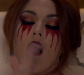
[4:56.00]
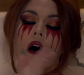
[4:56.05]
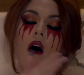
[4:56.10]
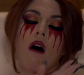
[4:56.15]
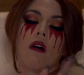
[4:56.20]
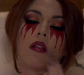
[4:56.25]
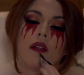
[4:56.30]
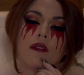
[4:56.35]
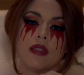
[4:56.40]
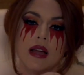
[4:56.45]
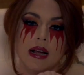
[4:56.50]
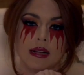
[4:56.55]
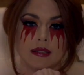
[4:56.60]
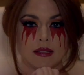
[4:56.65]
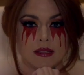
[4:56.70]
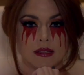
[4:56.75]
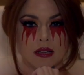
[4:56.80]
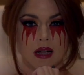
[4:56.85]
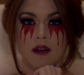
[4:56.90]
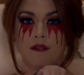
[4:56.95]
all of
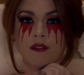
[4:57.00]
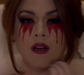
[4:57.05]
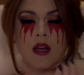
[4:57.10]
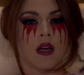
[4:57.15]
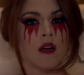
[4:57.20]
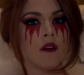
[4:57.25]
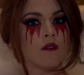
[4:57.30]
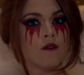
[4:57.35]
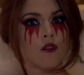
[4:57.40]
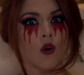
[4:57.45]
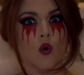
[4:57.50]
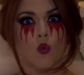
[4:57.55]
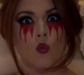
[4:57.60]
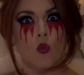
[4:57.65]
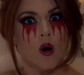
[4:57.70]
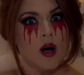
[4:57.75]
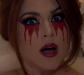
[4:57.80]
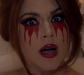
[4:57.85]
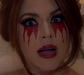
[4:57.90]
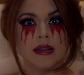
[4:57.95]
that stuff. for
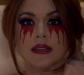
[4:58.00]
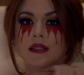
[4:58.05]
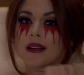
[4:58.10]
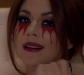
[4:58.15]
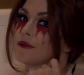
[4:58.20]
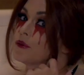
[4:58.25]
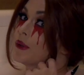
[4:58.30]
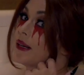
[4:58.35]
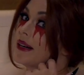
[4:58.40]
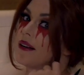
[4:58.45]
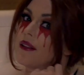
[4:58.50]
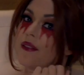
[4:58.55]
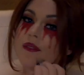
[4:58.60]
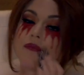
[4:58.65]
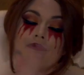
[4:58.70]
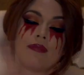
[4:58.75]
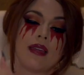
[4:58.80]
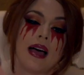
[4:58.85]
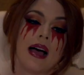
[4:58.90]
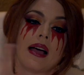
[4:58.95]
what? Well,
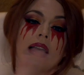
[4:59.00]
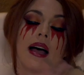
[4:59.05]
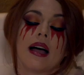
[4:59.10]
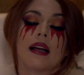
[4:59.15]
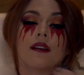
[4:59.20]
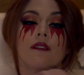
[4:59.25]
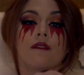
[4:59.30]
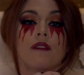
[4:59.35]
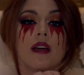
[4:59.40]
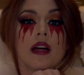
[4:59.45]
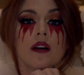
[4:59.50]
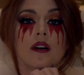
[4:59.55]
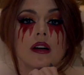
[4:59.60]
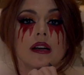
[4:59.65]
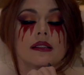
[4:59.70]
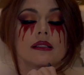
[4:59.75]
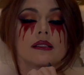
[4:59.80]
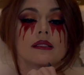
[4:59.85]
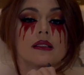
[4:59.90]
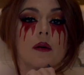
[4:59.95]
that kind of
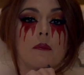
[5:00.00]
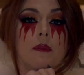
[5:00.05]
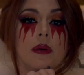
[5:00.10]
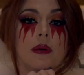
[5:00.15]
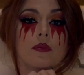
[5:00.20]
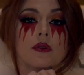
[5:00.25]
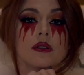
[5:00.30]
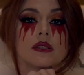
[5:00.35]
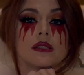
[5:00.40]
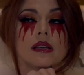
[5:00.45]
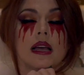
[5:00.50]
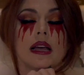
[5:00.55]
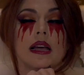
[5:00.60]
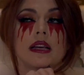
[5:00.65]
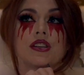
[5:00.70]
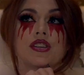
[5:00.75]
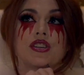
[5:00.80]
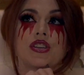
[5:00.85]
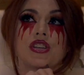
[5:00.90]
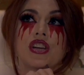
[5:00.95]
varies. Some people
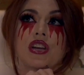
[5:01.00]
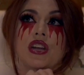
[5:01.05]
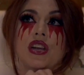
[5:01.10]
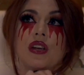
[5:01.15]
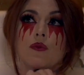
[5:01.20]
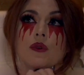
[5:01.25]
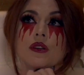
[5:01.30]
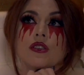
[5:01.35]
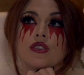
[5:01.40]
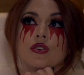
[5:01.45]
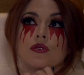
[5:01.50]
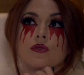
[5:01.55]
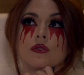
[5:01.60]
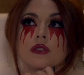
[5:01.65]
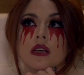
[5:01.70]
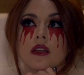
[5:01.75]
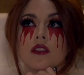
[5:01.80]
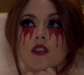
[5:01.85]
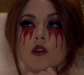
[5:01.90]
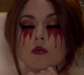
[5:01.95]
say she was
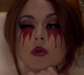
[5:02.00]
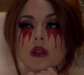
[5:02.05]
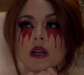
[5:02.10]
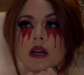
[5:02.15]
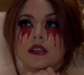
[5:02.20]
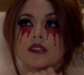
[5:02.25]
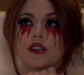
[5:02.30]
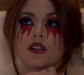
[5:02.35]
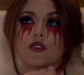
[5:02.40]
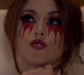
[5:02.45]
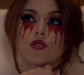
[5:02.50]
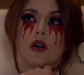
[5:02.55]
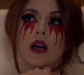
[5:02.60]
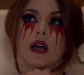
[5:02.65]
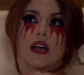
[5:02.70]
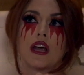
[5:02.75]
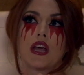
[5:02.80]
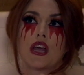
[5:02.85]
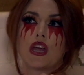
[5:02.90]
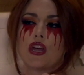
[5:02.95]
using their blood to
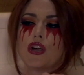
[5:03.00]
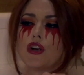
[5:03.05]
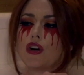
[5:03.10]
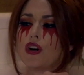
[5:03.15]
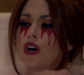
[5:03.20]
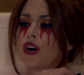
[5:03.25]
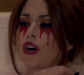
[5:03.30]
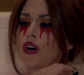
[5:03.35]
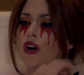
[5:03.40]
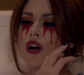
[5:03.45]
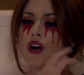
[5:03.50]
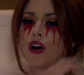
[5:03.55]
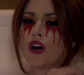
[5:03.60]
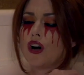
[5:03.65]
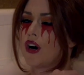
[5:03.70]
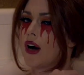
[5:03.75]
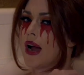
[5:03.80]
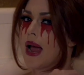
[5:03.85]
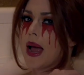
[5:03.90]
try to cure her